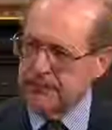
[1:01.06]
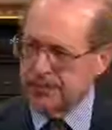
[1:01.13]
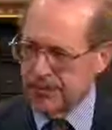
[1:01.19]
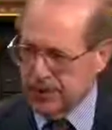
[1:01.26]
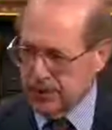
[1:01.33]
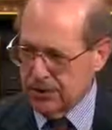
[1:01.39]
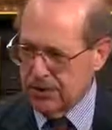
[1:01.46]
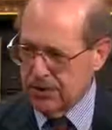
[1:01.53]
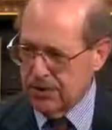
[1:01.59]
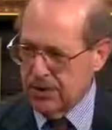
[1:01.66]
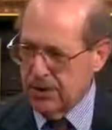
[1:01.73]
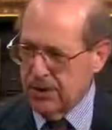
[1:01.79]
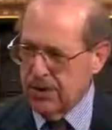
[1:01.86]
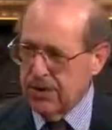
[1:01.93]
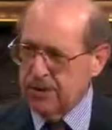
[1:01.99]
Physicians.
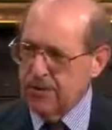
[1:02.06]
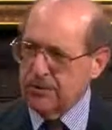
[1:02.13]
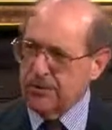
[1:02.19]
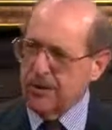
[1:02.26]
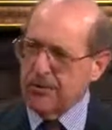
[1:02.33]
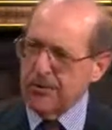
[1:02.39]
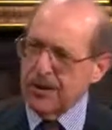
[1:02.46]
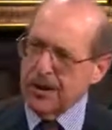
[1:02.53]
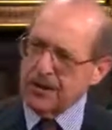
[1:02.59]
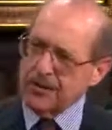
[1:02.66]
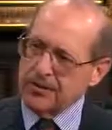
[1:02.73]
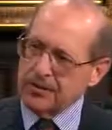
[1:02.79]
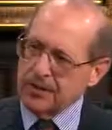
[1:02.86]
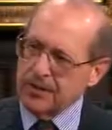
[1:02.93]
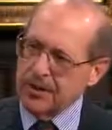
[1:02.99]
Who told
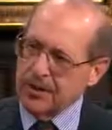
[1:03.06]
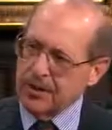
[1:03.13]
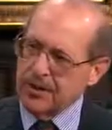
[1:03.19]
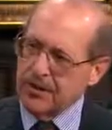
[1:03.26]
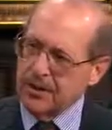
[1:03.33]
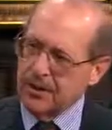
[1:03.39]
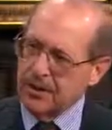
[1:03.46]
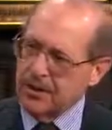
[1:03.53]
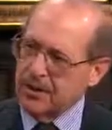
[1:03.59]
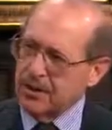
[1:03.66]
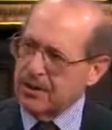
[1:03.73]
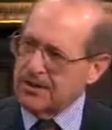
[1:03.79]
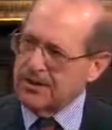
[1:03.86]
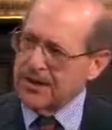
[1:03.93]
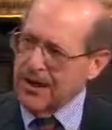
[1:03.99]
doctors to take
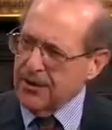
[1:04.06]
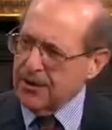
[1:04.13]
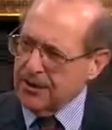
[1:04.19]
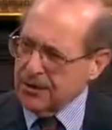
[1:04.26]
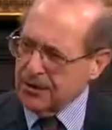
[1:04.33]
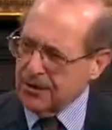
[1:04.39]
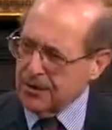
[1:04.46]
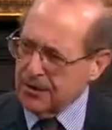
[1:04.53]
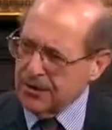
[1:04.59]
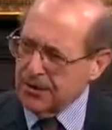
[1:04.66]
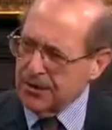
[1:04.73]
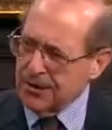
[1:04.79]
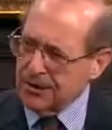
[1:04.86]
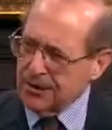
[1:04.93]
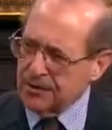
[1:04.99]
statin drugs to lower your
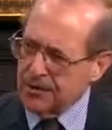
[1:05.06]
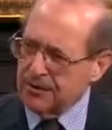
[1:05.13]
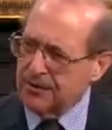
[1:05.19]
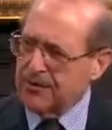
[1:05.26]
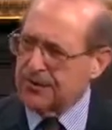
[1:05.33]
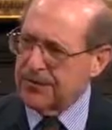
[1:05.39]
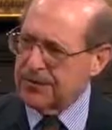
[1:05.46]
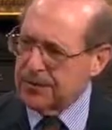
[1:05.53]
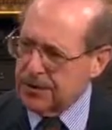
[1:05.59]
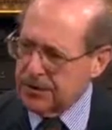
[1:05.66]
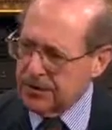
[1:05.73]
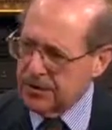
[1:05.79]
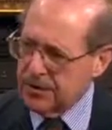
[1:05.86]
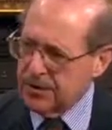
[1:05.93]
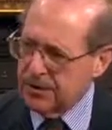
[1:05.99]
cholesterol?
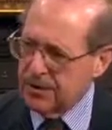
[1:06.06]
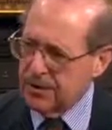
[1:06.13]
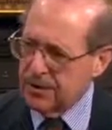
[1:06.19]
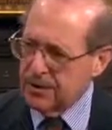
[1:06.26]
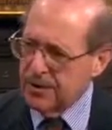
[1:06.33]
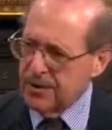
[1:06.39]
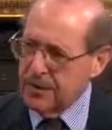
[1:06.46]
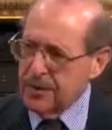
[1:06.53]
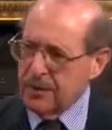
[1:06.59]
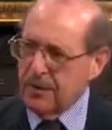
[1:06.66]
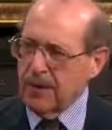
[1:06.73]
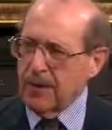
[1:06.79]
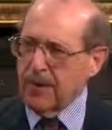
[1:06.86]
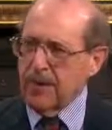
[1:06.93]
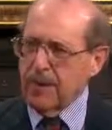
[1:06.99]
Physicians.
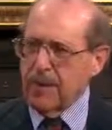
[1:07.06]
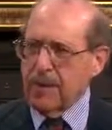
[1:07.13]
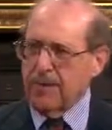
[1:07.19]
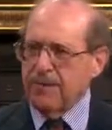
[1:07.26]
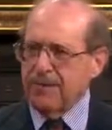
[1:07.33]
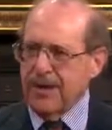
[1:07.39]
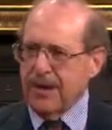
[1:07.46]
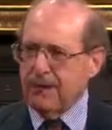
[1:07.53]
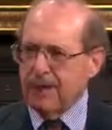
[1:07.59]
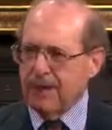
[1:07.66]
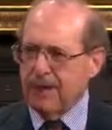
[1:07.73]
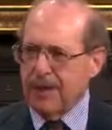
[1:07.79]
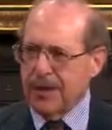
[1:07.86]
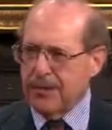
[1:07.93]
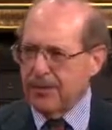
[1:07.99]
Well, I
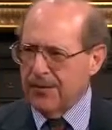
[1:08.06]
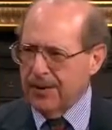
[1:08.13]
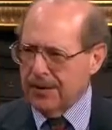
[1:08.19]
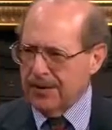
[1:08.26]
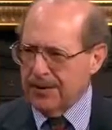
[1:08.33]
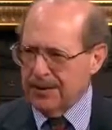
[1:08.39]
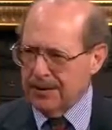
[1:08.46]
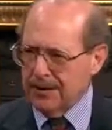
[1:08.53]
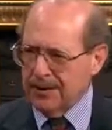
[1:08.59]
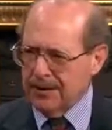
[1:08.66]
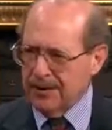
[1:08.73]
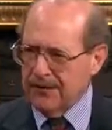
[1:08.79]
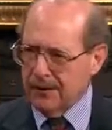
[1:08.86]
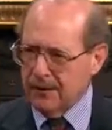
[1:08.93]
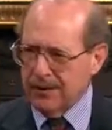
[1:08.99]
wrote a paper on that in
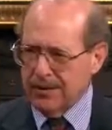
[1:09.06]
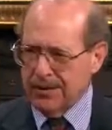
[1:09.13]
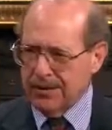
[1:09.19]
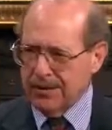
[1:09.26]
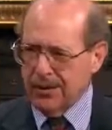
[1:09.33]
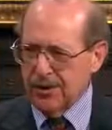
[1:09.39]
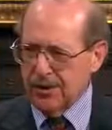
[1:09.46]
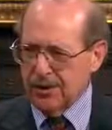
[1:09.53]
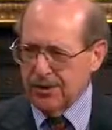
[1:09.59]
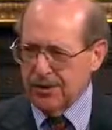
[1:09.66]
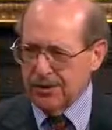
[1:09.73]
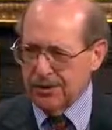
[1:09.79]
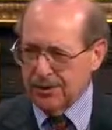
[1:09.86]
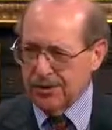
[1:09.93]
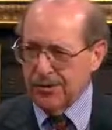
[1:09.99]
1971 and said,
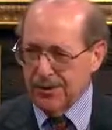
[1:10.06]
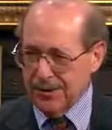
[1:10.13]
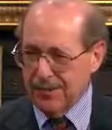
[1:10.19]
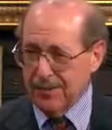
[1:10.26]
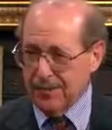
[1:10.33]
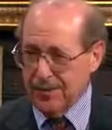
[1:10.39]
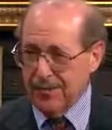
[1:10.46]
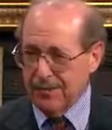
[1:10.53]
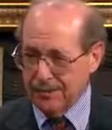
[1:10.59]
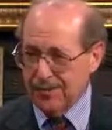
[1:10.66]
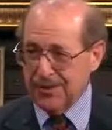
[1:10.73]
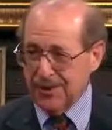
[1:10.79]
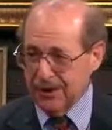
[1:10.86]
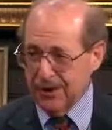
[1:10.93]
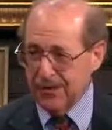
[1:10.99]
uh-oh, Houston, we have a problem.
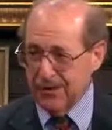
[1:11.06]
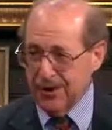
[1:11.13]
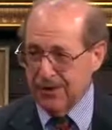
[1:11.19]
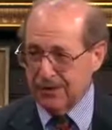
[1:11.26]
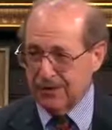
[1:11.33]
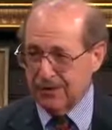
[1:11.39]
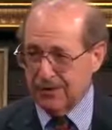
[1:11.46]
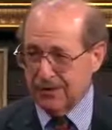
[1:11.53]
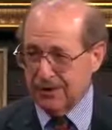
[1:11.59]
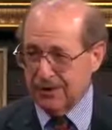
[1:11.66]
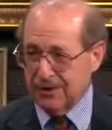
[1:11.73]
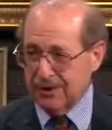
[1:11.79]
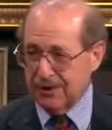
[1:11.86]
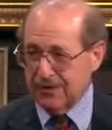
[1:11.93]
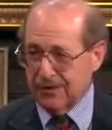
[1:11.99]
This is not correct. You're going
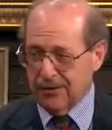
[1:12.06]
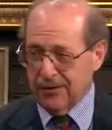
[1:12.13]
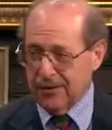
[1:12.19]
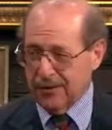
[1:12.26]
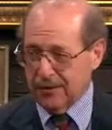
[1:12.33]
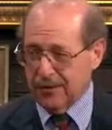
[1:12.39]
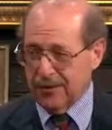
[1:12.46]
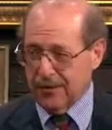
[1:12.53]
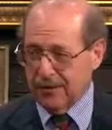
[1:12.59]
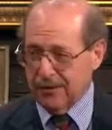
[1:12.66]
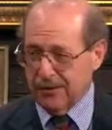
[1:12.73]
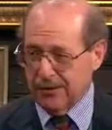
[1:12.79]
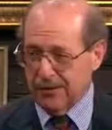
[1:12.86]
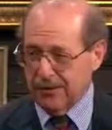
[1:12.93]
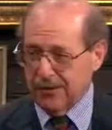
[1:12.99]
to get all kinds of
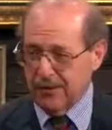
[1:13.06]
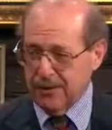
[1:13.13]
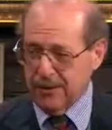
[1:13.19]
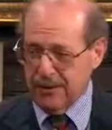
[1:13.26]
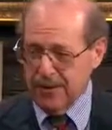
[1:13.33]
problems here.